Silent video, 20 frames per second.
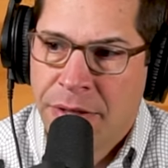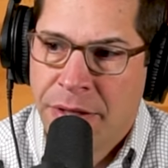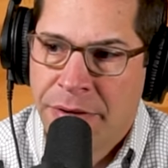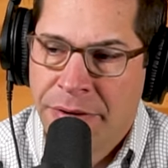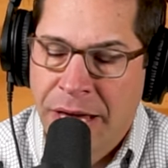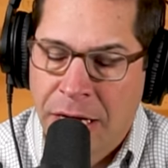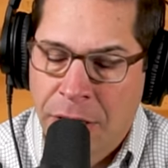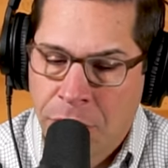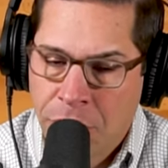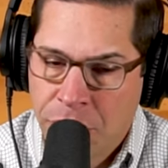They
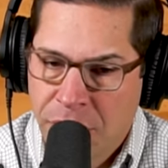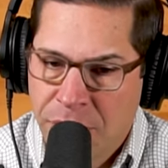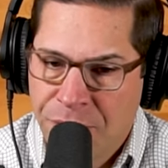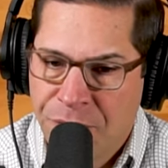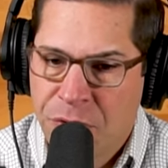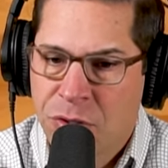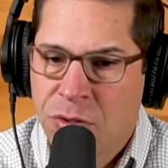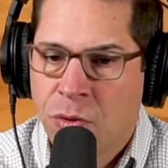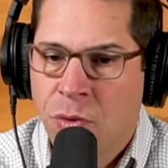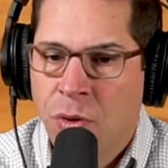got good
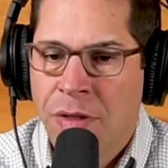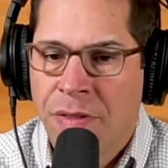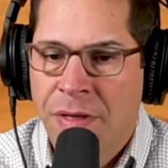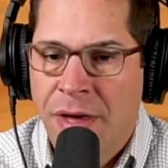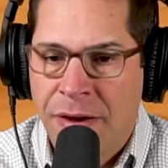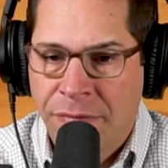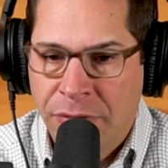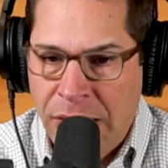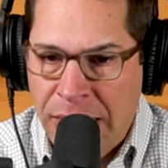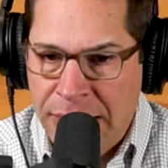inventory. They
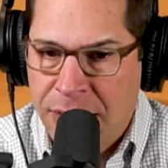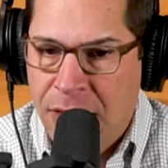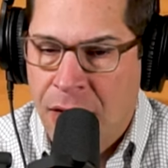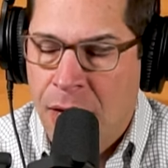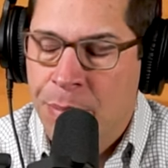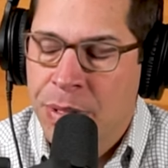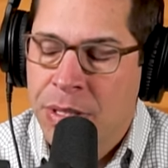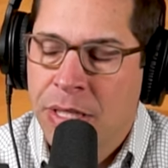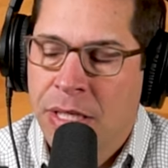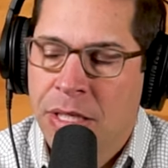have less
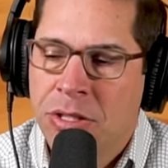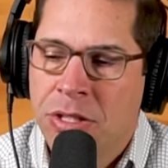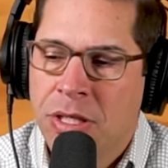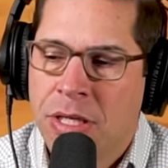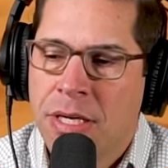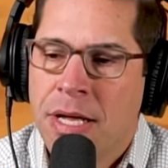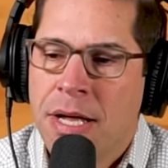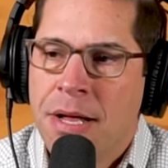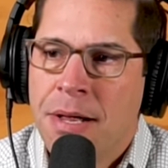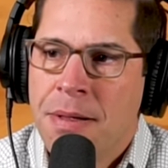
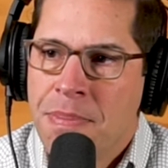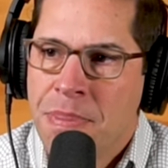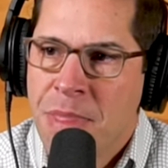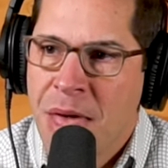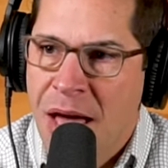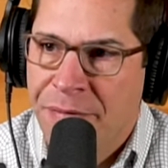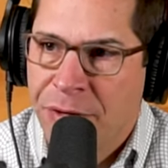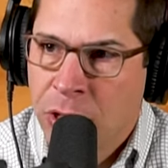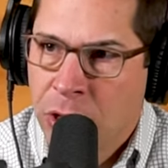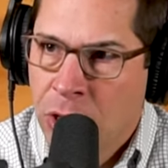competition. They
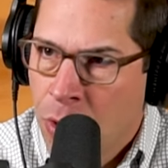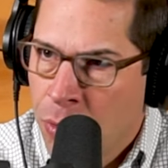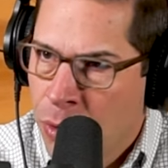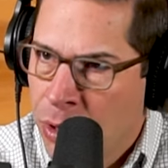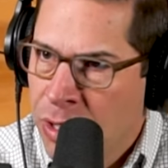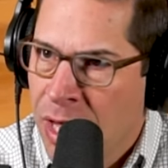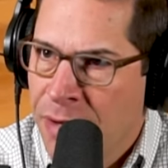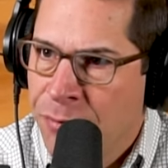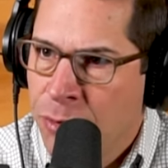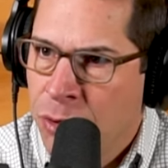have a lower
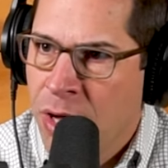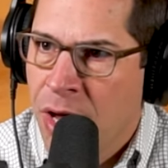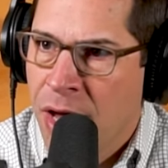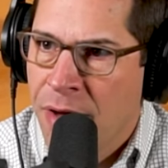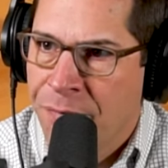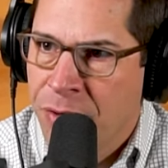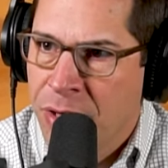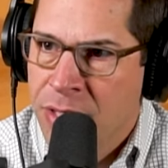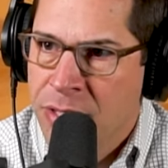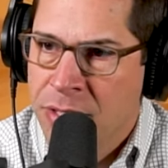level
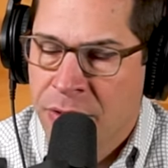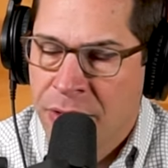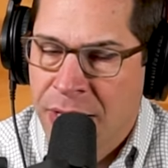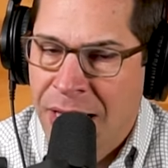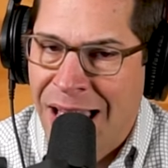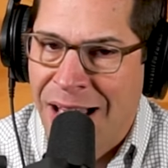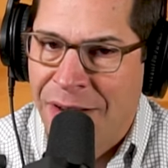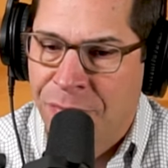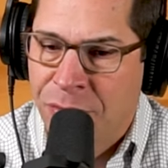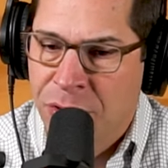confidence in the
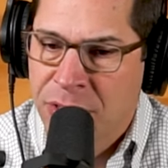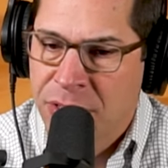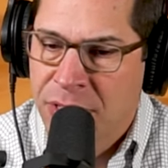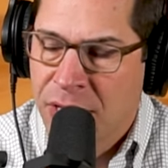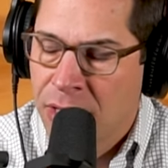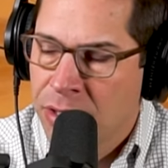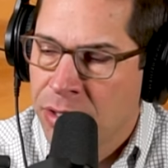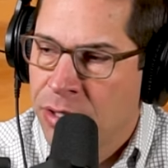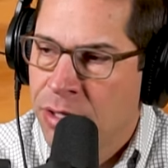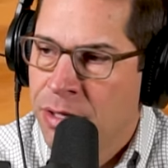average
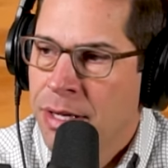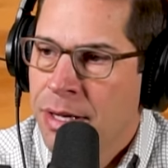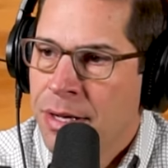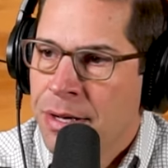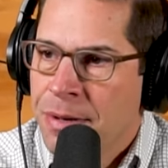seller.